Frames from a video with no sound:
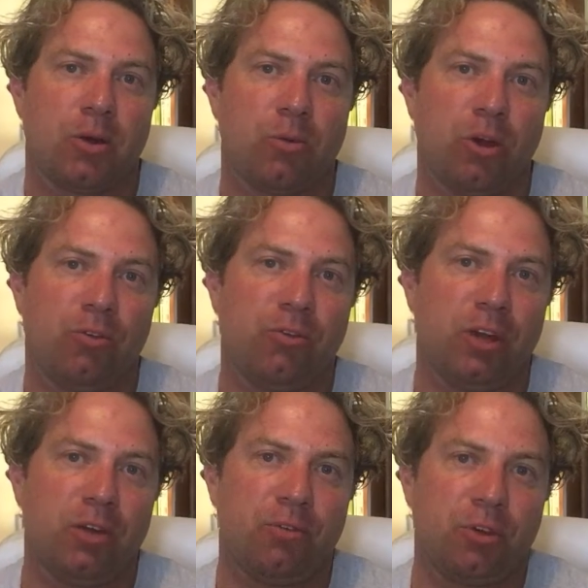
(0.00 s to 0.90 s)
We often
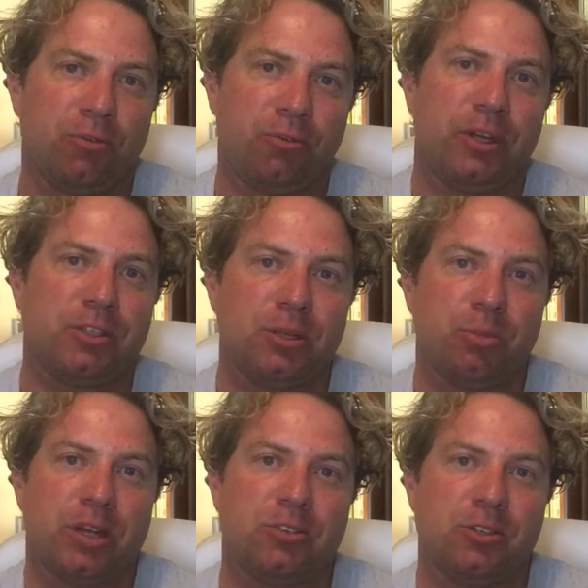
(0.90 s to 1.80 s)
give conflicting
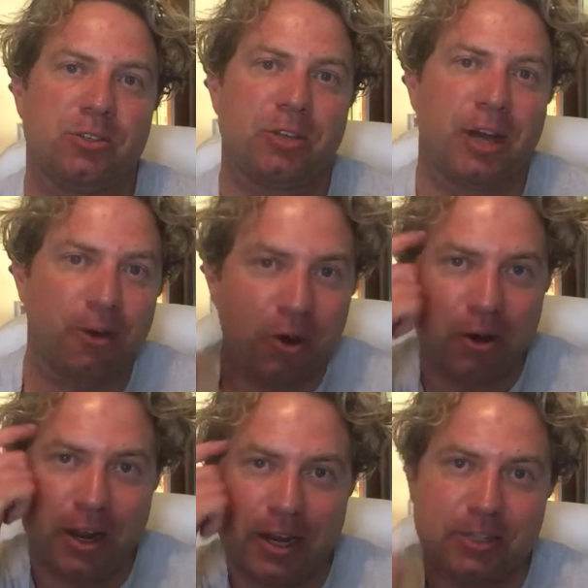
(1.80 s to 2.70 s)
messages in our
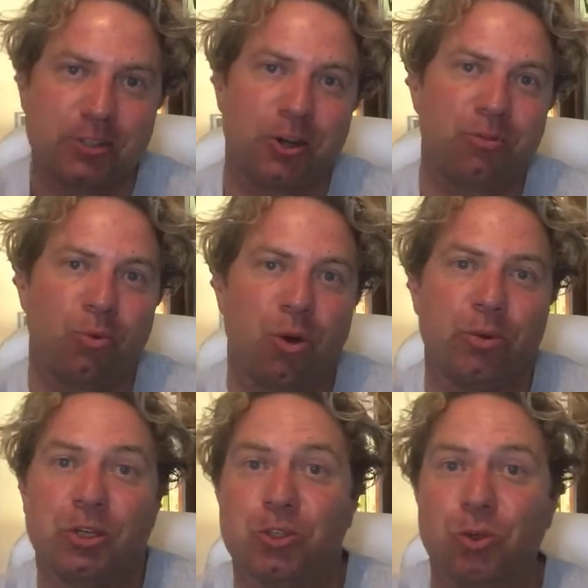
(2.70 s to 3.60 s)
own heads over what
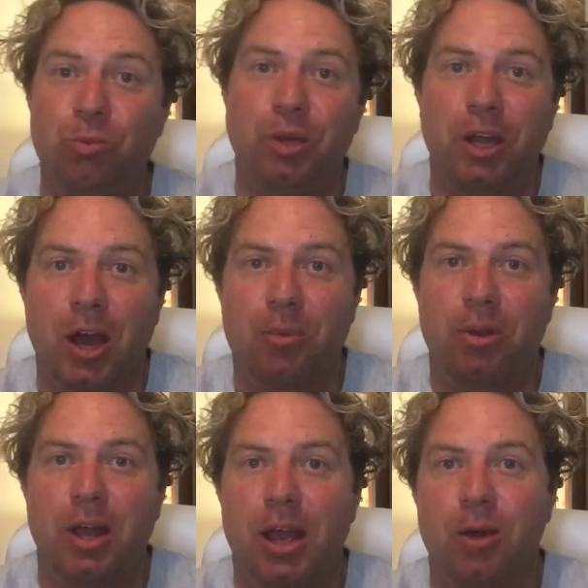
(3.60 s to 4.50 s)
we should become
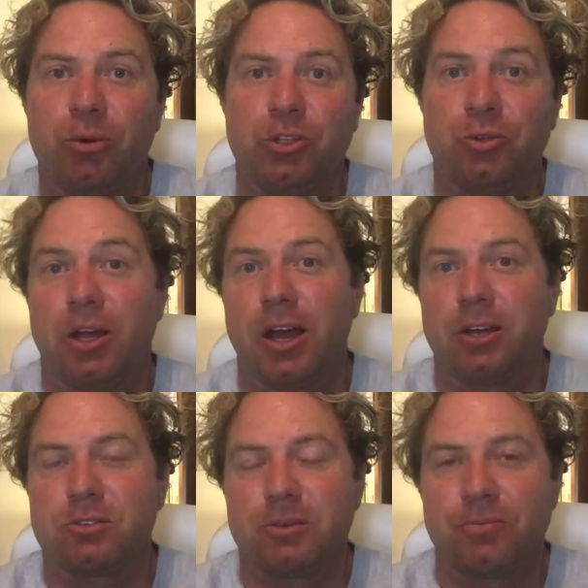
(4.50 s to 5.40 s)
and how we should
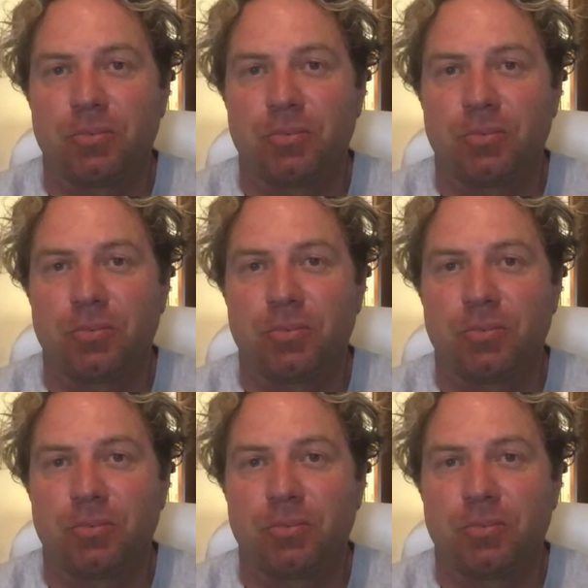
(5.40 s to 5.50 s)
act,